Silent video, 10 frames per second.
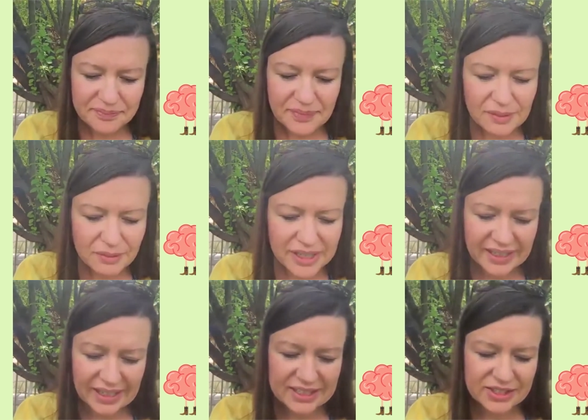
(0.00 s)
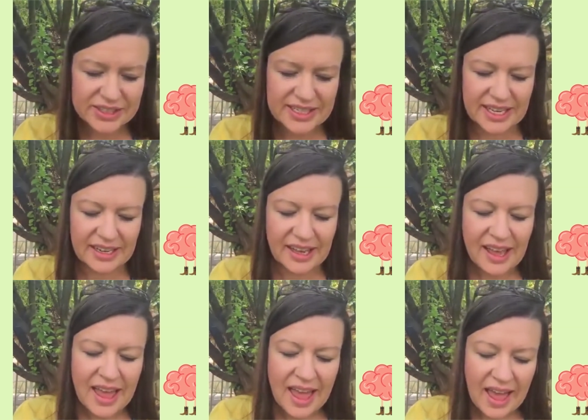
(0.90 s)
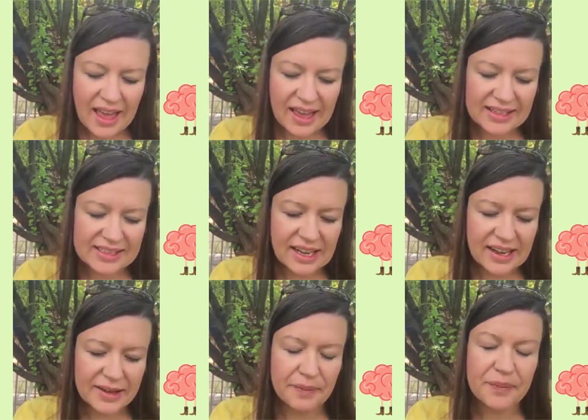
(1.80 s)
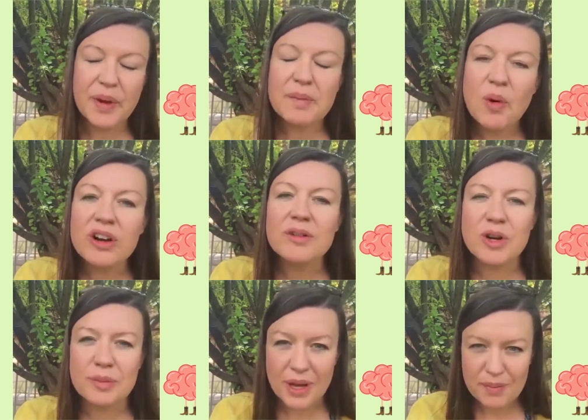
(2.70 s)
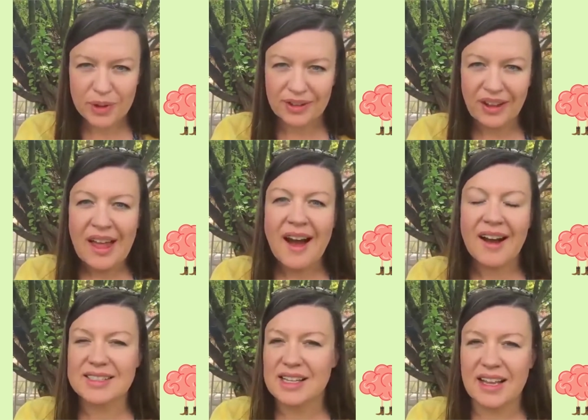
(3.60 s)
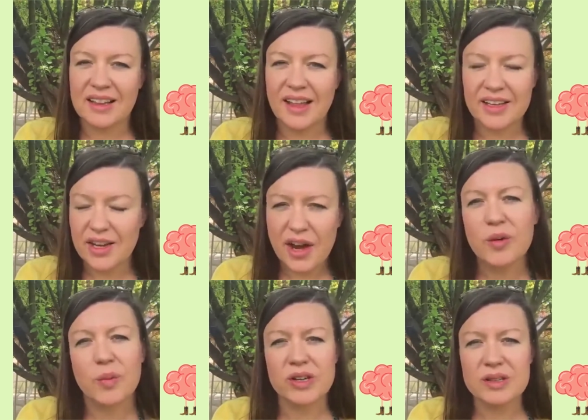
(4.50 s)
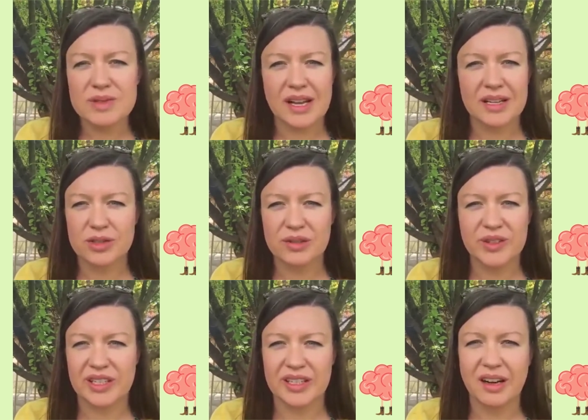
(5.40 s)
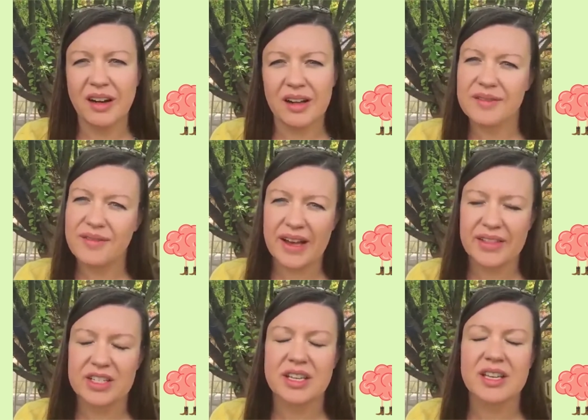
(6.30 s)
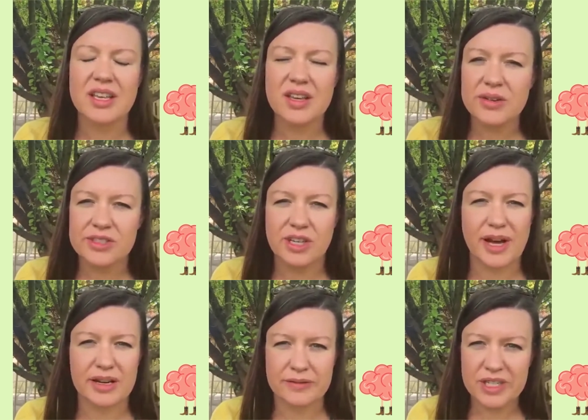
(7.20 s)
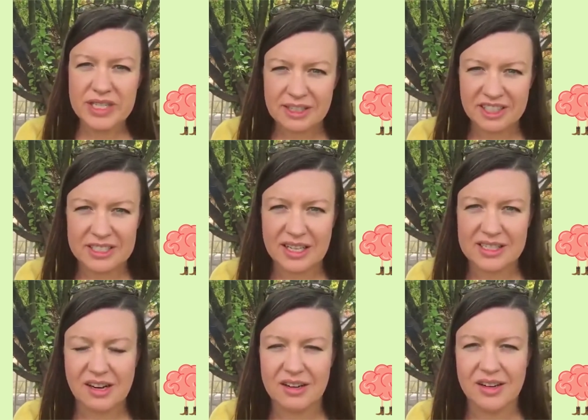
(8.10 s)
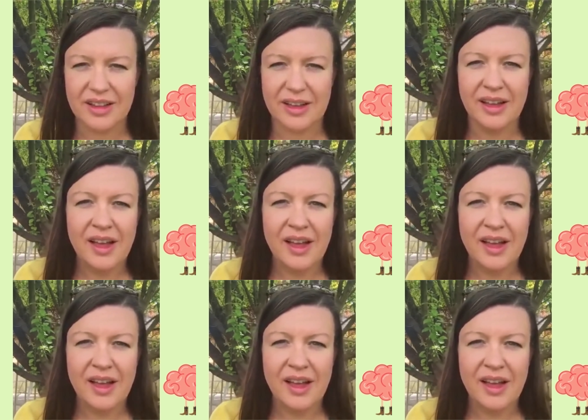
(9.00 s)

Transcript: really interesting. And, um, but more and more people are saying, like, no, boredom's not trivial at all. In fact, there's a huge amount of research that's currently